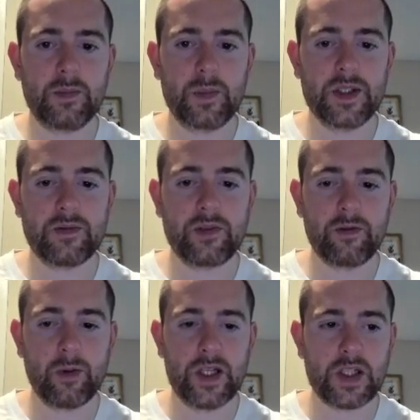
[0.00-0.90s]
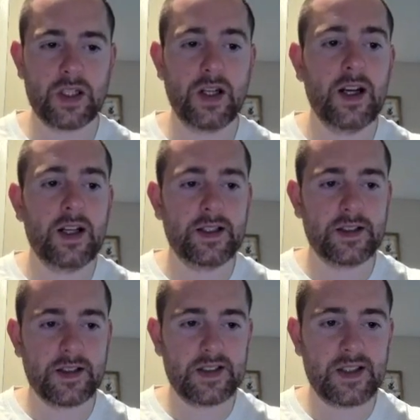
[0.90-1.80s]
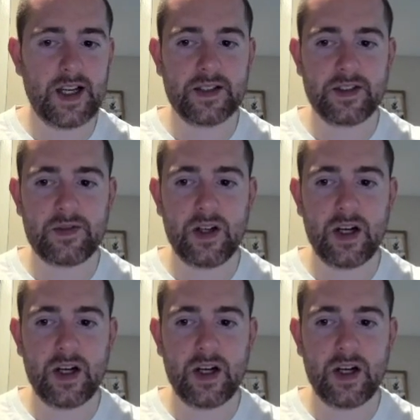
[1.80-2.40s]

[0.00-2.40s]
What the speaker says: piece of information. This is inside this